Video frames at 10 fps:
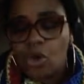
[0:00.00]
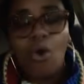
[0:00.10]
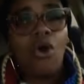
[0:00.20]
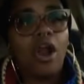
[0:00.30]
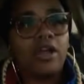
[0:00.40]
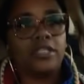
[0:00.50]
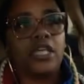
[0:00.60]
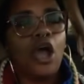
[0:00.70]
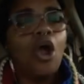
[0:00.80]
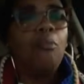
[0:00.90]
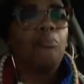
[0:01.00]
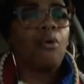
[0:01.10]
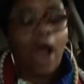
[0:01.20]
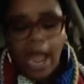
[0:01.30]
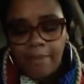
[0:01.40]
scores,
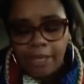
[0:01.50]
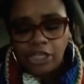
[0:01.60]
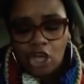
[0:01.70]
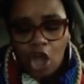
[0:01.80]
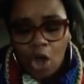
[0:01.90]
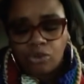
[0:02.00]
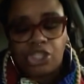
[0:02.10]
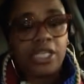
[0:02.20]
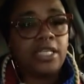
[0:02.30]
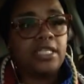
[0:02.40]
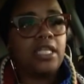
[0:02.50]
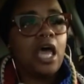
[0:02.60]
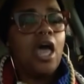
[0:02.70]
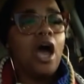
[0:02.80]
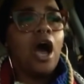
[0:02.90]
bribing coaches.
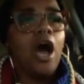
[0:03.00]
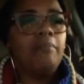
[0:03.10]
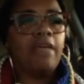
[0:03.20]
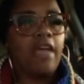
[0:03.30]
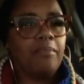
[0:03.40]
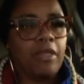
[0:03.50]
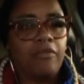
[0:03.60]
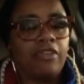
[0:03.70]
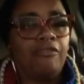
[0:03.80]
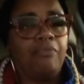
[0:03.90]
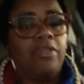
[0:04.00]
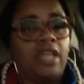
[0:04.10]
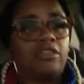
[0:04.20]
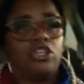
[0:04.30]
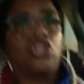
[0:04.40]
Um, they have the, the,
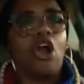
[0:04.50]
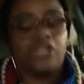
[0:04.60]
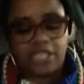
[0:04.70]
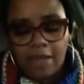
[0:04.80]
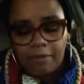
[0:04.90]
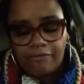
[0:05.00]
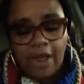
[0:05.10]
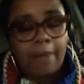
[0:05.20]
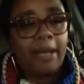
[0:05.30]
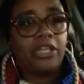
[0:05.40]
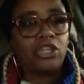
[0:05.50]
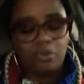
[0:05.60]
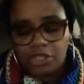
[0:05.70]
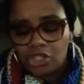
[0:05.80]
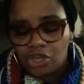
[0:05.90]
the, the charges been filed by the
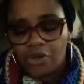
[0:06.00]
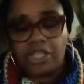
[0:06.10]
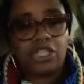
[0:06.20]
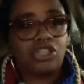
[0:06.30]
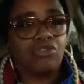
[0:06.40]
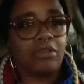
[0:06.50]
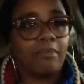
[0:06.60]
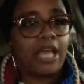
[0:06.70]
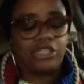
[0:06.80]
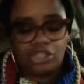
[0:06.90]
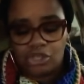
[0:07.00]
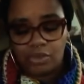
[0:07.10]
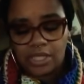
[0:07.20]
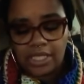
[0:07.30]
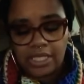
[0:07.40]
U.S. Attorney District of
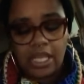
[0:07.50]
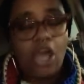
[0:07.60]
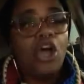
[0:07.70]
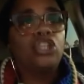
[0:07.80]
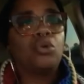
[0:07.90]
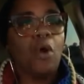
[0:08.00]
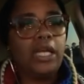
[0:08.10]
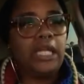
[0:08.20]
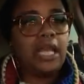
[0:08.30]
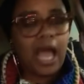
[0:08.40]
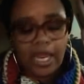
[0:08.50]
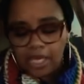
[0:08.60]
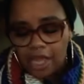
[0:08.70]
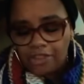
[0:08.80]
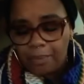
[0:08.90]
Massachusetts. 29
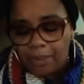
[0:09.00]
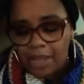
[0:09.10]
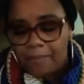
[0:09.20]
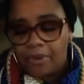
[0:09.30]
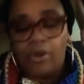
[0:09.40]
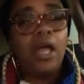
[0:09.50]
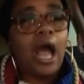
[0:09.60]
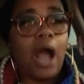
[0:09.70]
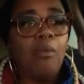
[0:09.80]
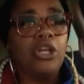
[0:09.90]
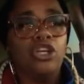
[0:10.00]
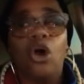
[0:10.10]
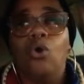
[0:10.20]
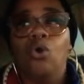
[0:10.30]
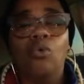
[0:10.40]
other people. I want to
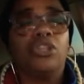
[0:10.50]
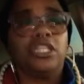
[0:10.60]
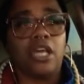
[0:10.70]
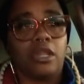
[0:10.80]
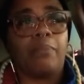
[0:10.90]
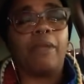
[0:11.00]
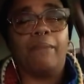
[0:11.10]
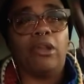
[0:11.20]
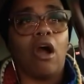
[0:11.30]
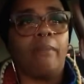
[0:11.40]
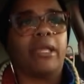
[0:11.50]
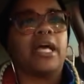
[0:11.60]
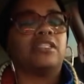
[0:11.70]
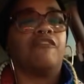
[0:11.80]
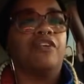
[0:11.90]
know who these other people are
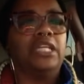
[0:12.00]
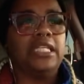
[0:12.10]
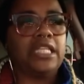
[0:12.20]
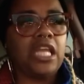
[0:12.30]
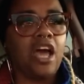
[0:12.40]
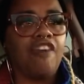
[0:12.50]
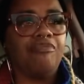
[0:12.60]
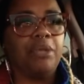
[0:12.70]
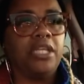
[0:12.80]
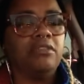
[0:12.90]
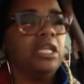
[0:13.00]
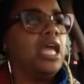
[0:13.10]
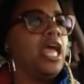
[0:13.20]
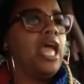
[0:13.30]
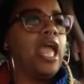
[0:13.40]
because if Felicity
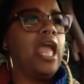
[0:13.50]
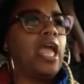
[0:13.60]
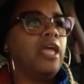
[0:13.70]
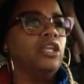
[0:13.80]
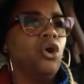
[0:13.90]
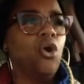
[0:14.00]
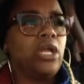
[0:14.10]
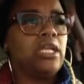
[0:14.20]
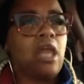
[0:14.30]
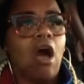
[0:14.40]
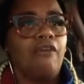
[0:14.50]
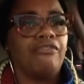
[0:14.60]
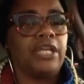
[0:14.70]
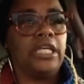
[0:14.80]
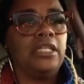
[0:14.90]
Huffman and Lori
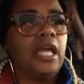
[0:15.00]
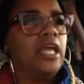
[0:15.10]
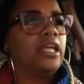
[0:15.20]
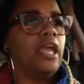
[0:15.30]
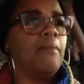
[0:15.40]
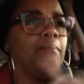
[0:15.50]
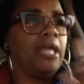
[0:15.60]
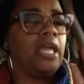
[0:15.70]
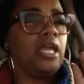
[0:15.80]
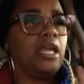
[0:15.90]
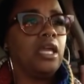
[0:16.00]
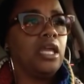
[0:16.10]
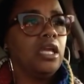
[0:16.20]
Loughlin can be